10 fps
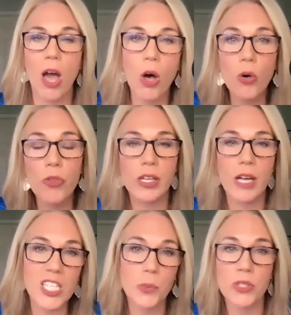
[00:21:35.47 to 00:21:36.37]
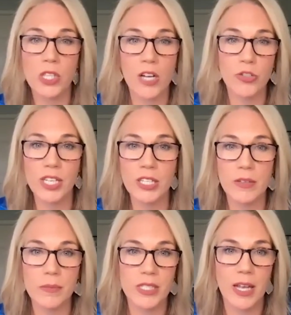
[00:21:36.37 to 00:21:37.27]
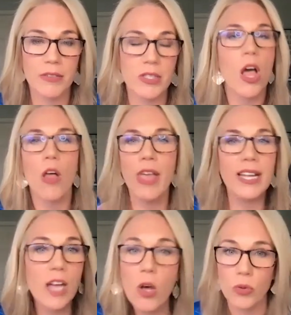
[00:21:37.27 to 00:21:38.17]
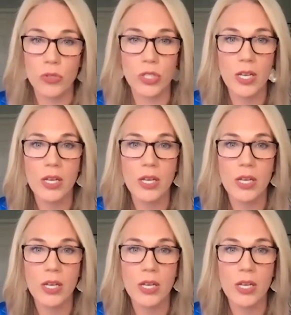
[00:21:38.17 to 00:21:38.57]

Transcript: "Oh, the Gospels contradict themselves." They don't.